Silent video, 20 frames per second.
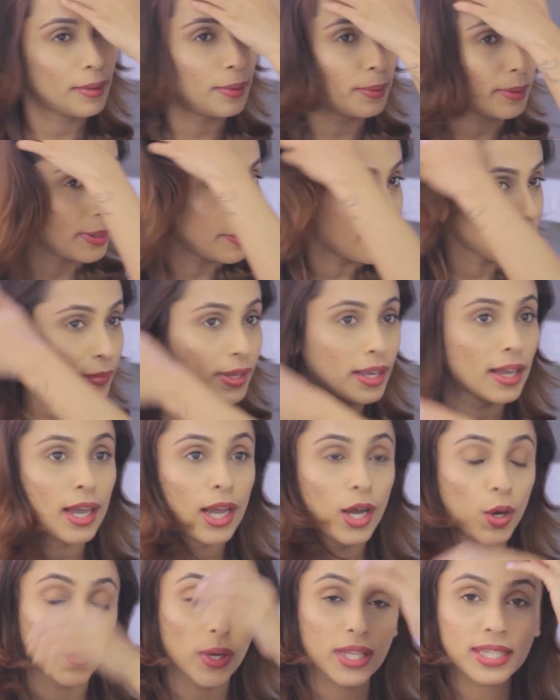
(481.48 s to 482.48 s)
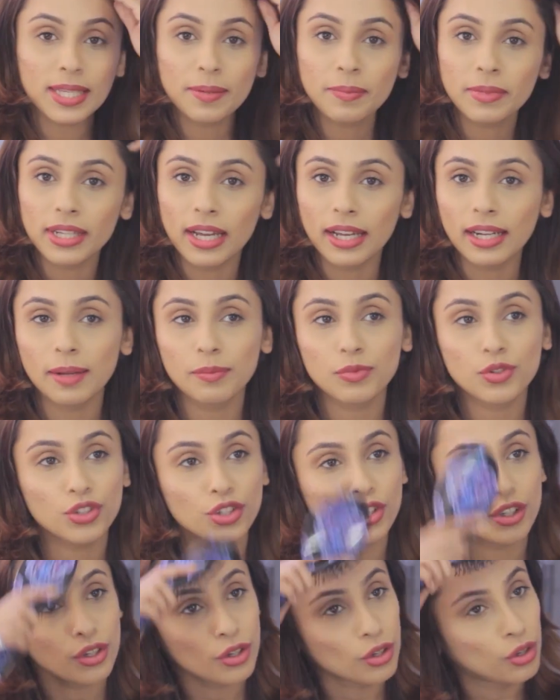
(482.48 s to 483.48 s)
Okay, once I'm done, I'm
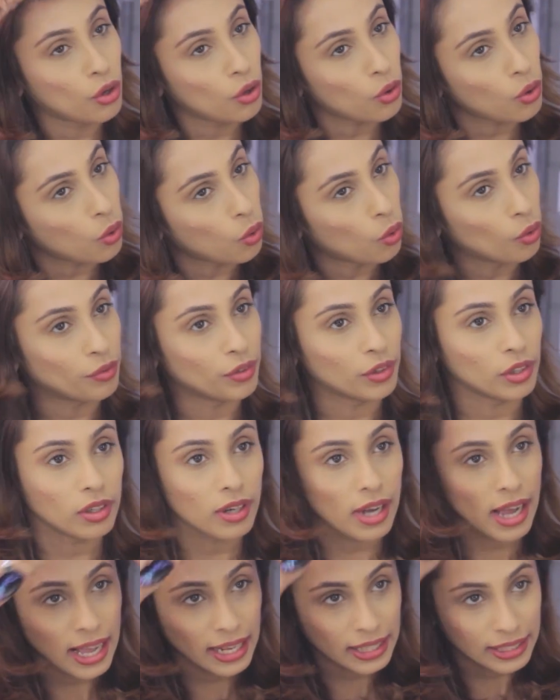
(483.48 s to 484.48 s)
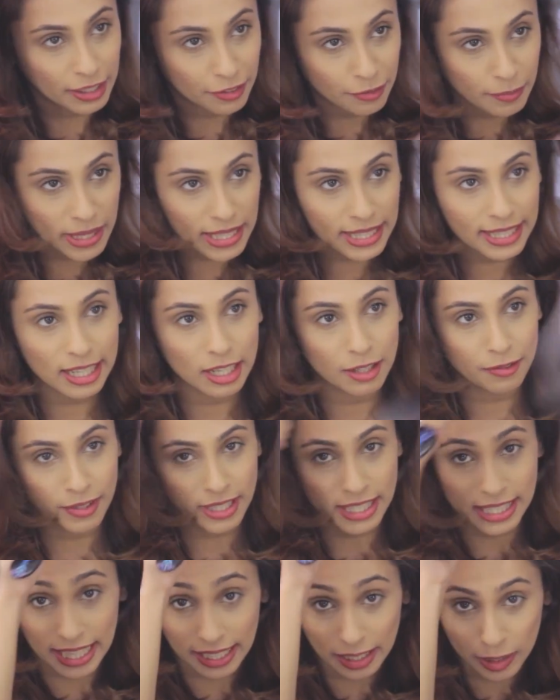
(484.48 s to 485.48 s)
just gonna go over and give myself
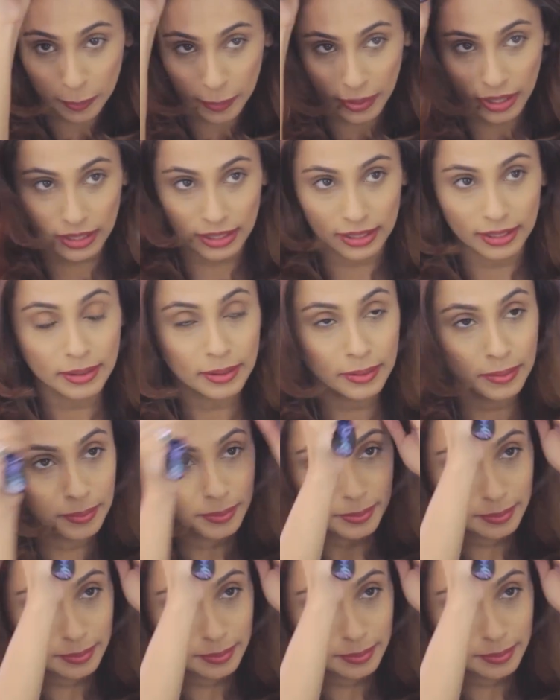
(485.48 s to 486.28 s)
a center parting.